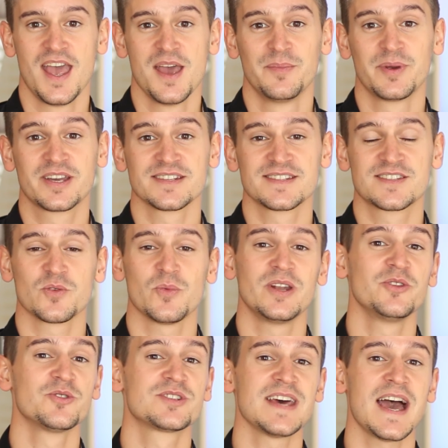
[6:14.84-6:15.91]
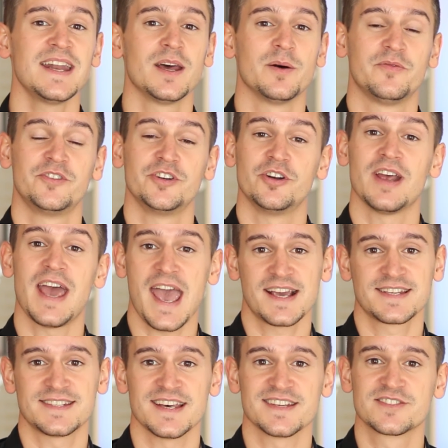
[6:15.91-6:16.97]
Because when you sign up for your
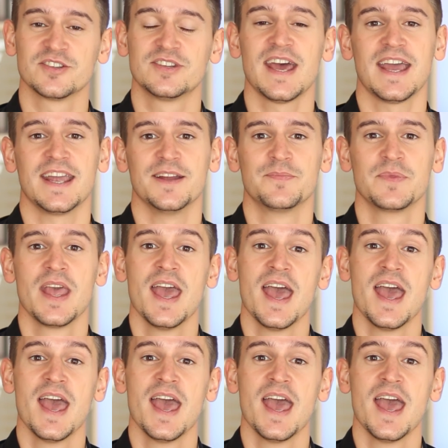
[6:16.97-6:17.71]
access today,